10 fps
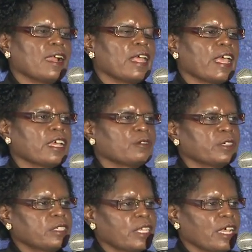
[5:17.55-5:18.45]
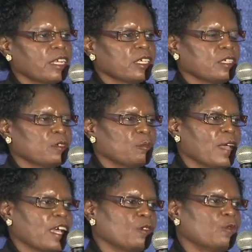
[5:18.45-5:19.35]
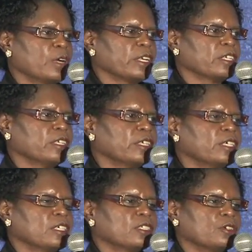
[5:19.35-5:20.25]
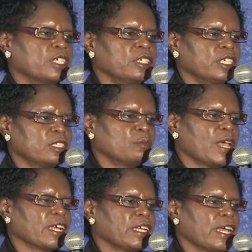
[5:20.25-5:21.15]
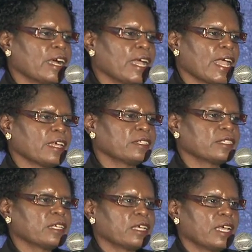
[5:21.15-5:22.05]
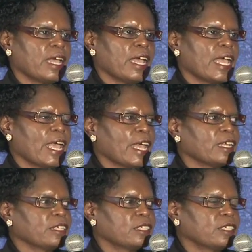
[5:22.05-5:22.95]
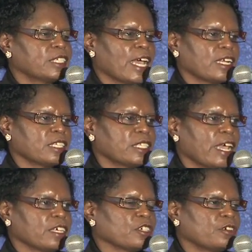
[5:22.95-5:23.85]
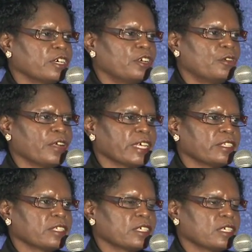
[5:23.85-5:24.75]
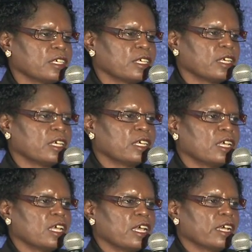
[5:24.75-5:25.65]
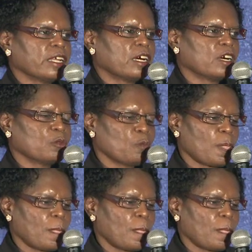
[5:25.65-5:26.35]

Ada was standing by the window, so Denise McNair asked Ada to tie the sash on her dress. And